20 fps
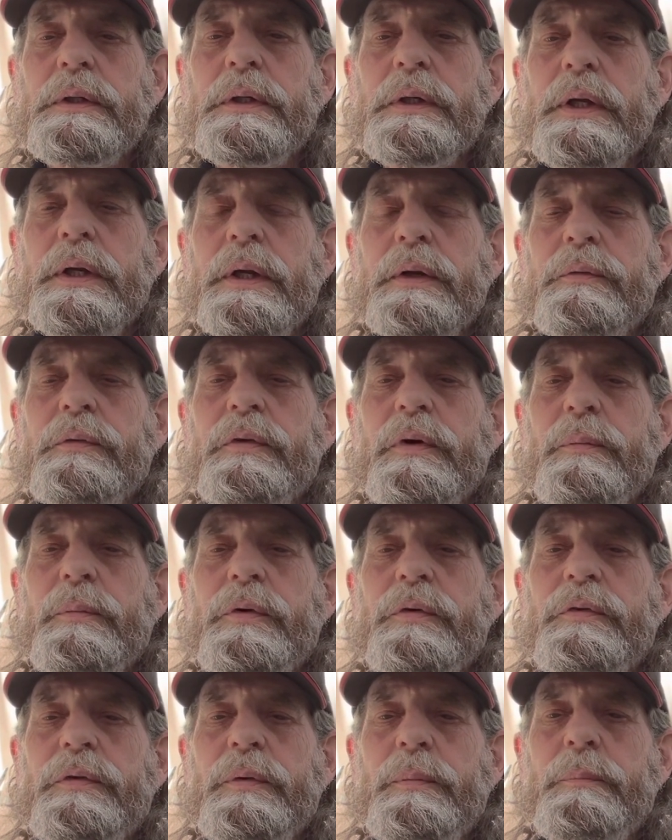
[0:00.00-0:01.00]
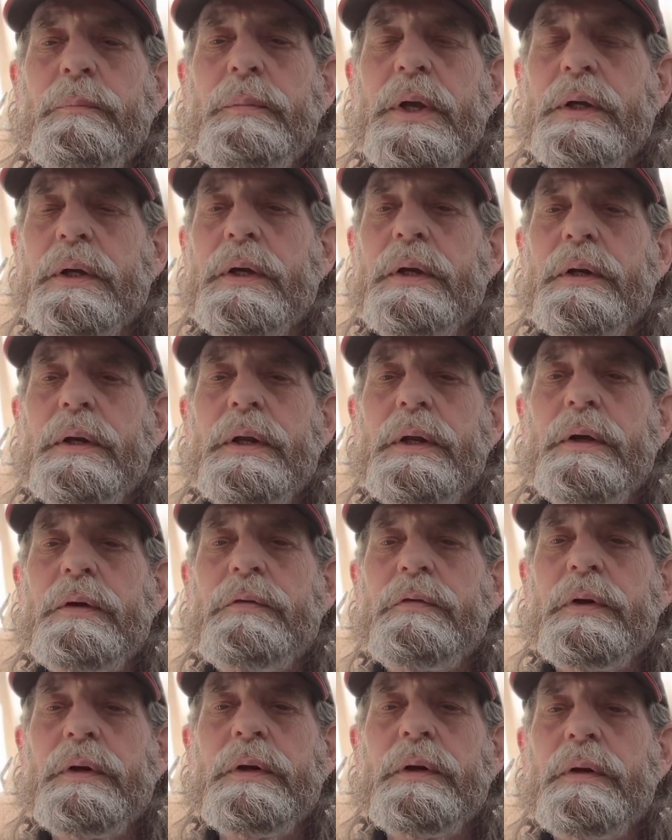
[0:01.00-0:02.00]
and it was almost in mint
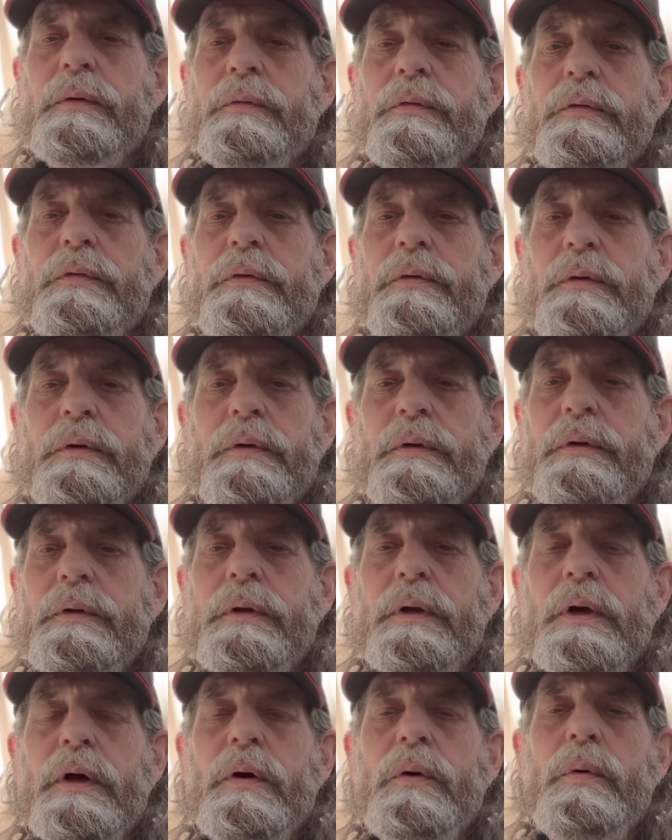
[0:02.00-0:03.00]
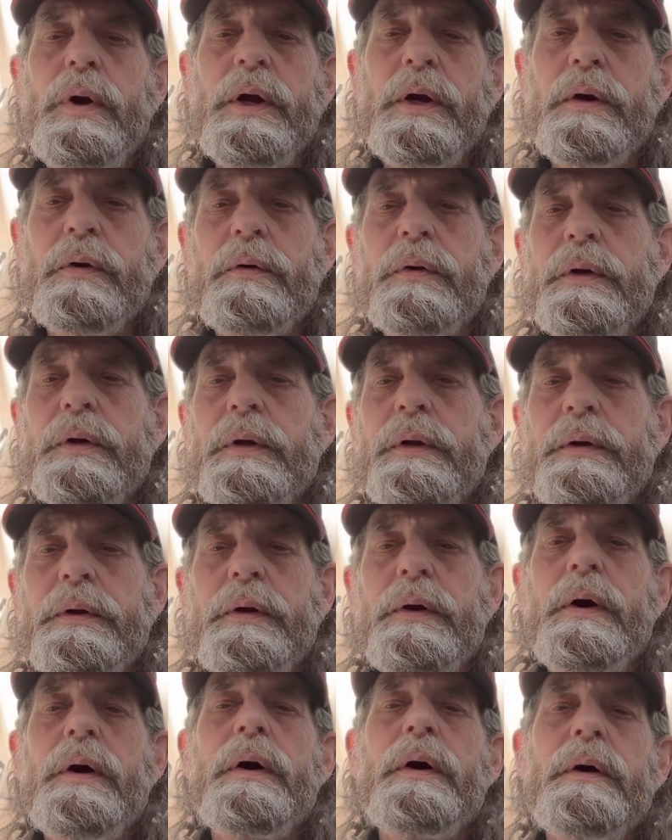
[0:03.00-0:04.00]
condition. And there was no wear on it at
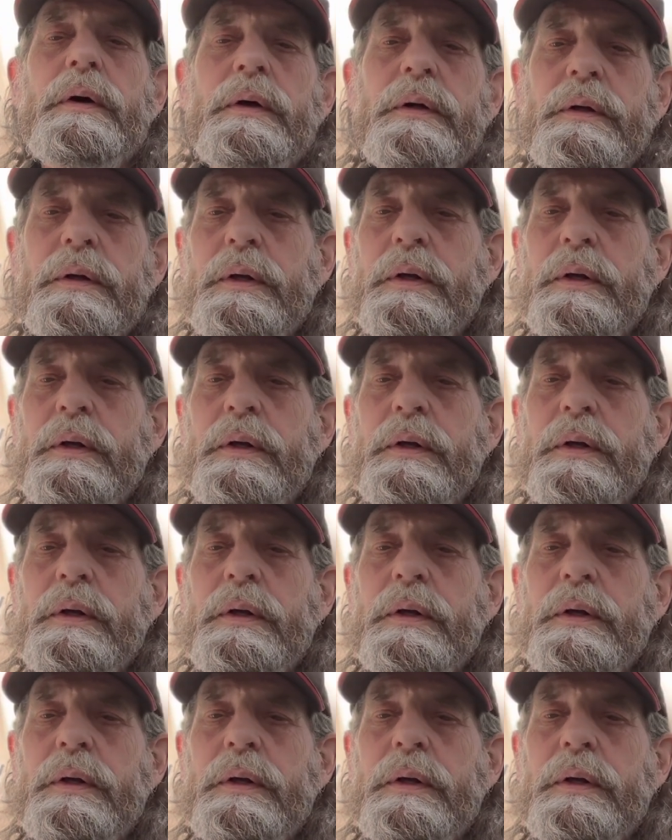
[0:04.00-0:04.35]
all.